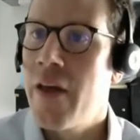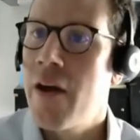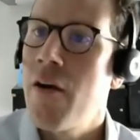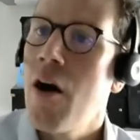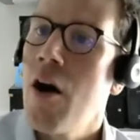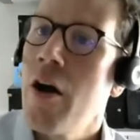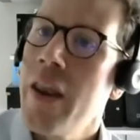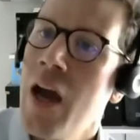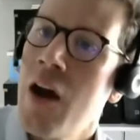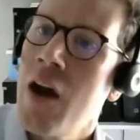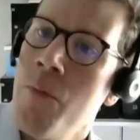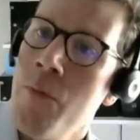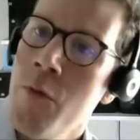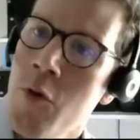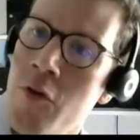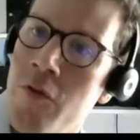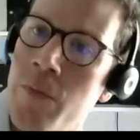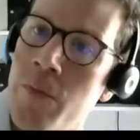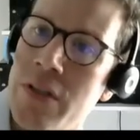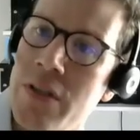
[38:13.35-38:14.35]
there are now
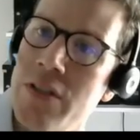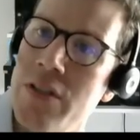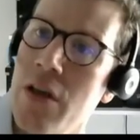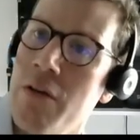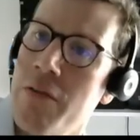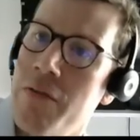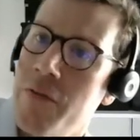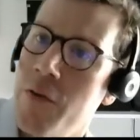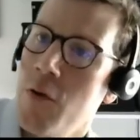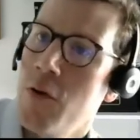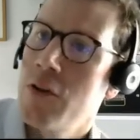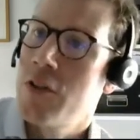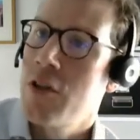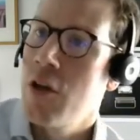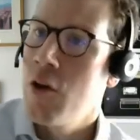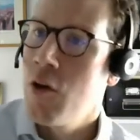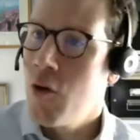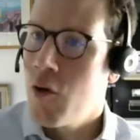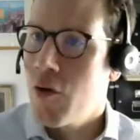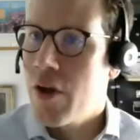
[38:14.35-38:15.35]
movements afoot
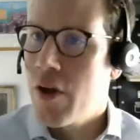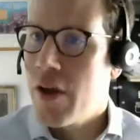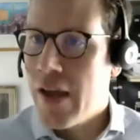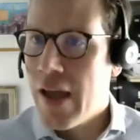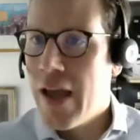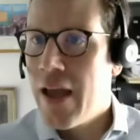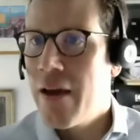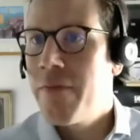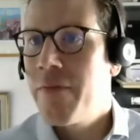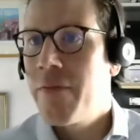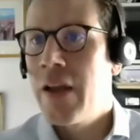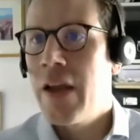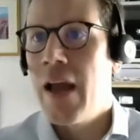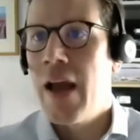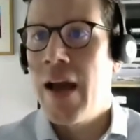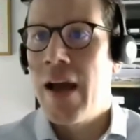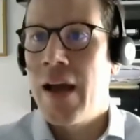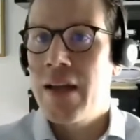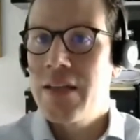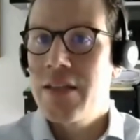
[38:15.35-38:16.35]
to look carefully
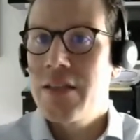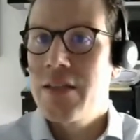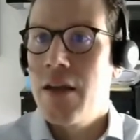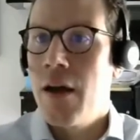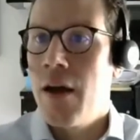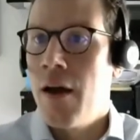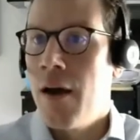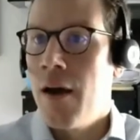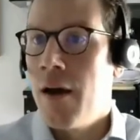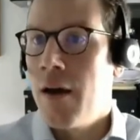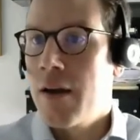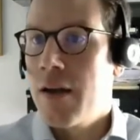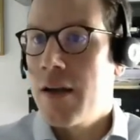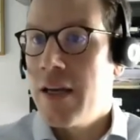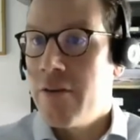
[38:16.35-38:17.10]
at uh,